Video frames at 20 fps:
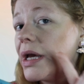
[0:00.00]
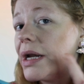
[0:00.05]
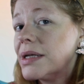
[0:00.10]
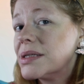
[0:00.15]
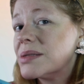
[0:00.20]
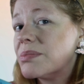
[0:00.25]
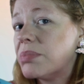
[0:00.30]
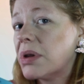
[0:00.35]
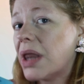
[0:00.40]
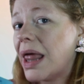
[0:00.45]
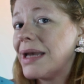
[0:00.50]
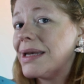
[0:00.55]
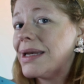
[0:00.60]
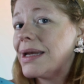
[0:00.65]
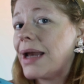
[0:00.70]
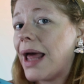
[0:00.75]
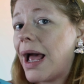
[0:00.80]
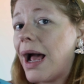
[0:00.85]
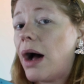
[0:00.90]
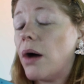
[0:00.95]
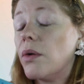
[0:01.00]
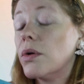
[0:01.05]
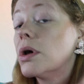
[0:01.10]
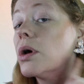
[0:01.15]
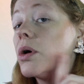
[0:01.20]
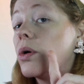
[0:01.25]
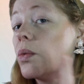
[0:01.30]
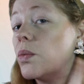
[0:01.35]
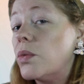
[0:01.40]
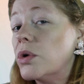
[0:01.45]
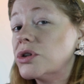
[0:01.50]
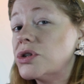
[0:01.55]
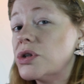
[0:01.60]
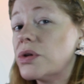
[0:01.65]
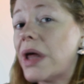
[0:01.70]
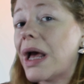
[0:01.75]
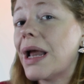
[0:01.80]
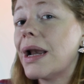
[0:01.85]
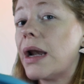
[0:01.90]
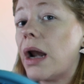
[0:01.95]
it is blended out. We'll do
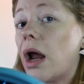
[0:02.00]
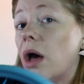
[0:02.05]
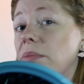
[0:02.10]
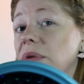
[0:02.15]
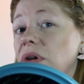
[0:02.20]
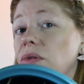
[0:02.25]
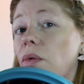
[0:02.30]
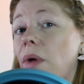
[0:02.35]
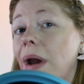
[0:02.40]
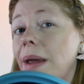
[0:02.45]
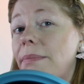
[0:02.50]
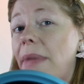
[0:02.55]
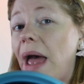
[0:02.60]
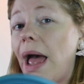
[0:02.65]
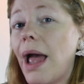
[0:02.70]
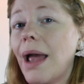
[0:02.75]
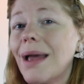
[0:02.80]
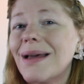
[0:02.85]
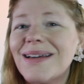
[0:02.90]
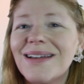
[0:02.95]
that and I'll be right back.